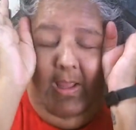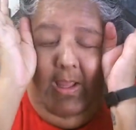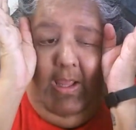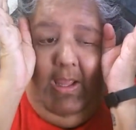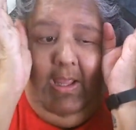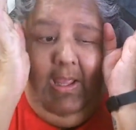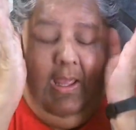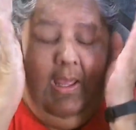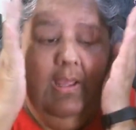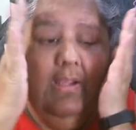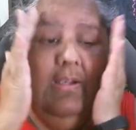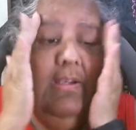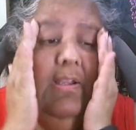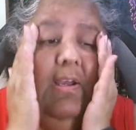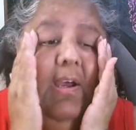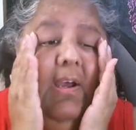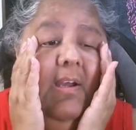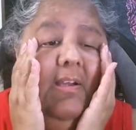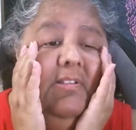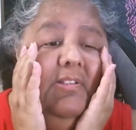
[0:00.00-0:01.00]

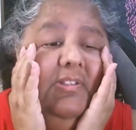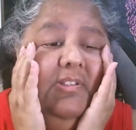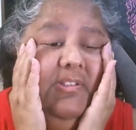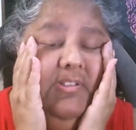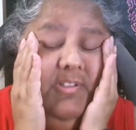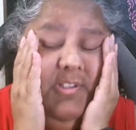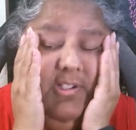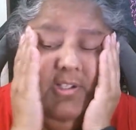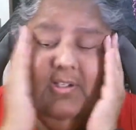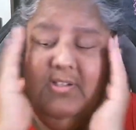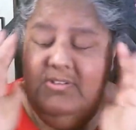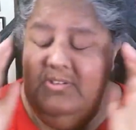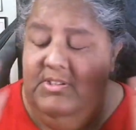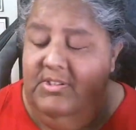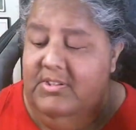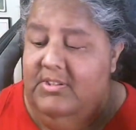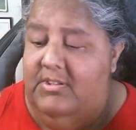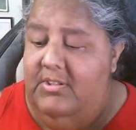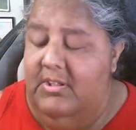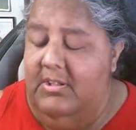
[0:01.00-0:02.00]
And Sister Cousin,
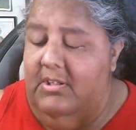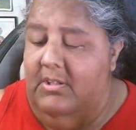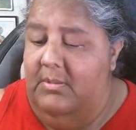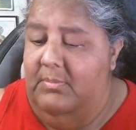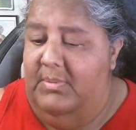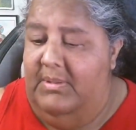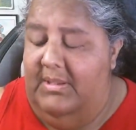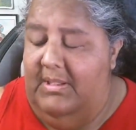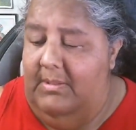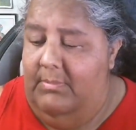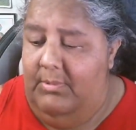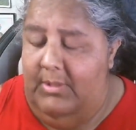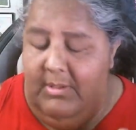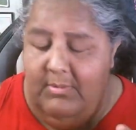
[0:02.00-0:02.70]
you're not going to believe it. I